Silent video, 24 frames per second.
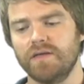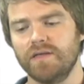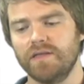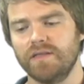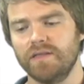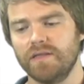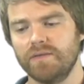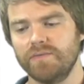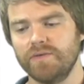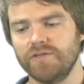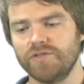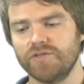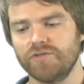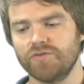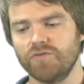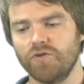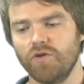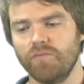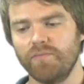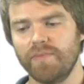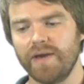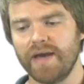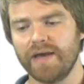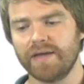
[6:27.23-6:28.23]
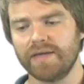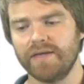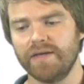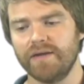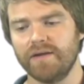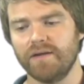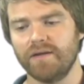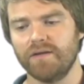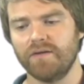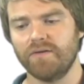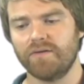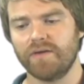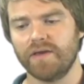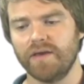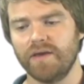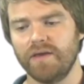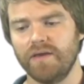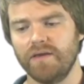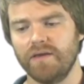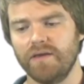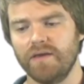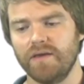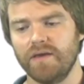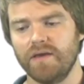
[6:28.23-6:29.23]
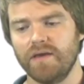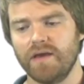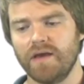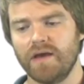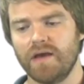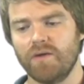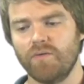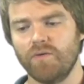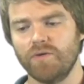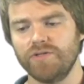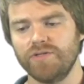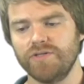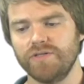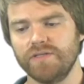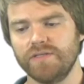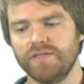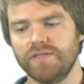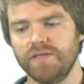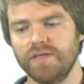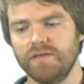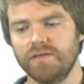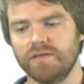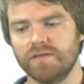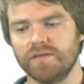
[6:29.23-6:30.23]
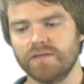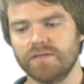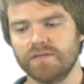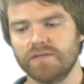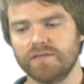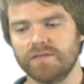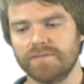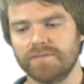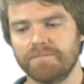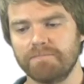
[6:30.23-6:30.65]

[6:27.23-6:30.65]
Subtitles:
Let me scroll back here, okay? I want you to see this.